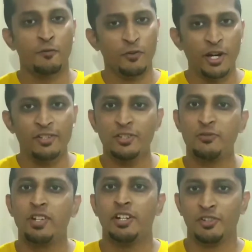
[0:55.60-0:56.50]

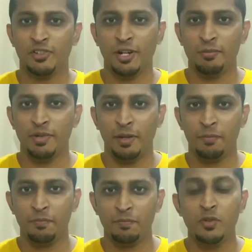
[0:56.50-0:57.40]
Viruses were described by
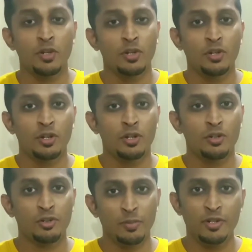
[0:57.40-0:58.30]

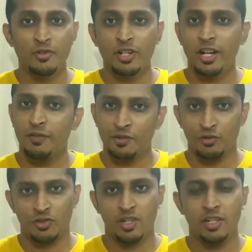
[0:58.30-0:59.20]
Dmitry
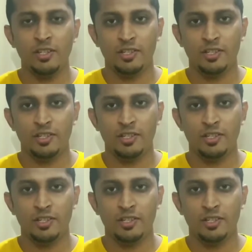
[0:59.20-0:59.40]
Ivanovsky in